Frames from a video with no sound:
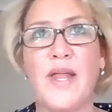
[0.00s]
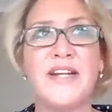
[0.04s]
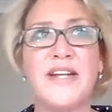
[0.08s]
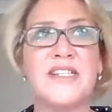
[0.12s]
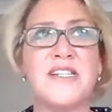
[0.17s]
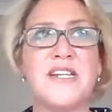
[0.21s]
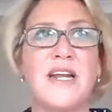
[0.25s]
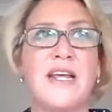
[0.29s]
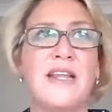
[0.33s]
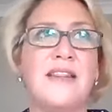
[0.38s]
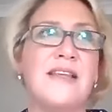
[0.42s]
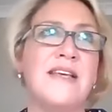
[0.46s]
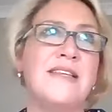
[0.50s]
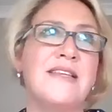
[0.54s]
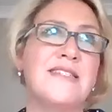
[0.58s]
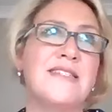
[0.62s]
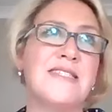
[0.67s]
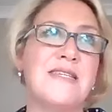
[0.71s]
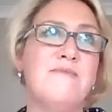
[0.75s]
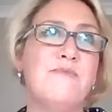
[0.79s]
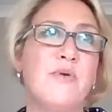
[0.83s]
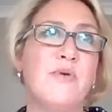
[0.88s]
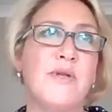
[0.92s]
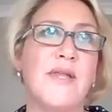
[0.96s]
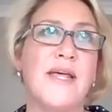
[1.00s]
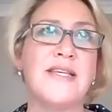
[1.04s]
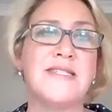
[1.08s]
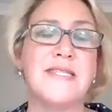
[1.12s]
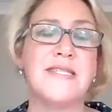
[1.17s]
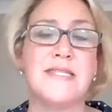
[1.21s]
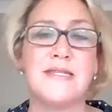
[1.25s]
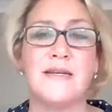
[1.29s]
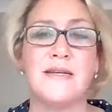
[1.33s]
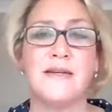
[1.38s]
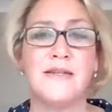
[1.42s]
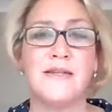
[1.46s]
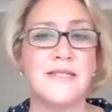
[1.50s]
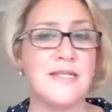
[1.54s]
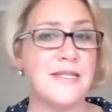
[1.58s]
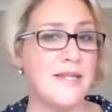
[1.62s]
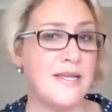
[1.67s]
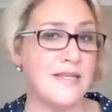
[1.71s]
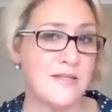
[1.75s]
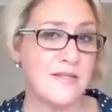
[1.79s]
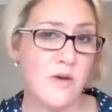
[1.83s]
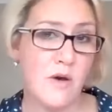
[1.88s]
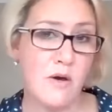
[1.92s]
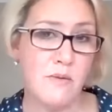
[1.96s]
Well, actually, there's simple exercise
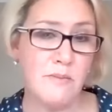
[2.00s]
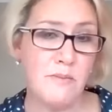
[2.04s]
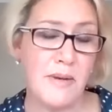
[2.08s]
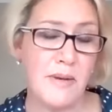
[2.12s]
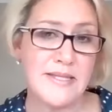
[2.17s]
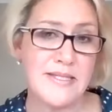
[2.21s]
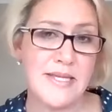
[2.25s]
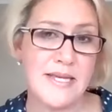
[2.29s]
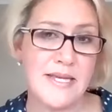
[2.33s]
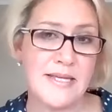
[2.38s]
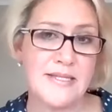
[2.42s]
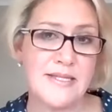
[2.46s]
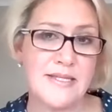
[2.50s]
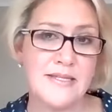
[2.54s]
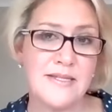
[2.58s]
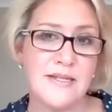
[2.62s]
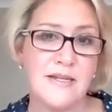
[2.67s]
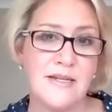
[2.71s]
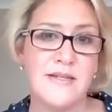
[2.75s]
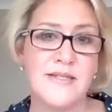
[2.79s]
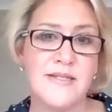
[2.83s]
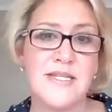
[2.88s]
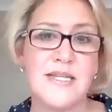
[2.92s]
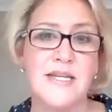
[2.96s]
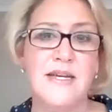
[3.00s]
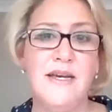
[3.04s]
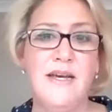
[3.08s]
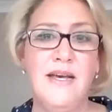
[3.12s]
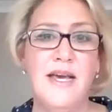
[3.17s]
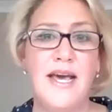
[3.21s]
and there's complex exercise,